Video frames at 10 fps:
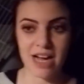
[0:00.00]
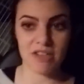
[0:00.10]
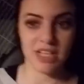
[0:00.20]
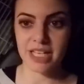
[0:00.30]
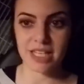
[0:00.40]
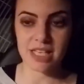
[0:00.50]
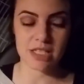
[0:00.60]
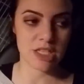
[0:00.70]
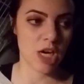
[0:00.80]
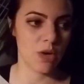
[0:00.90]
out like this,
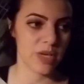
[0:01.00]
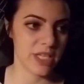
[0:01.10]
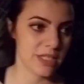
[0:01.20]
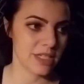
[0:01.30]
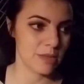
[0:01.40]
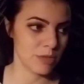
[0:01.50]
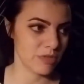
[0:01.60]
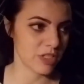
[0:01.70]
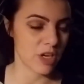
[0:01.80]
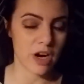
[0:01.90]
so he's going to
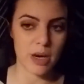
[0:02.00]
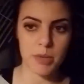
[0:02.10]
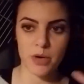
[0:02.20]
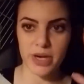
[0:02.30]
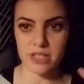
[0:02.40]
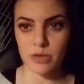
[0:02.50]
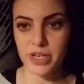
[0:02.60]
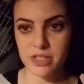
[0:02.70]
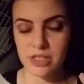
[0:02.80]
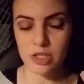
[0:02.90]
move the car up. Okay, so
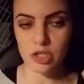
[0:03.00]
here's the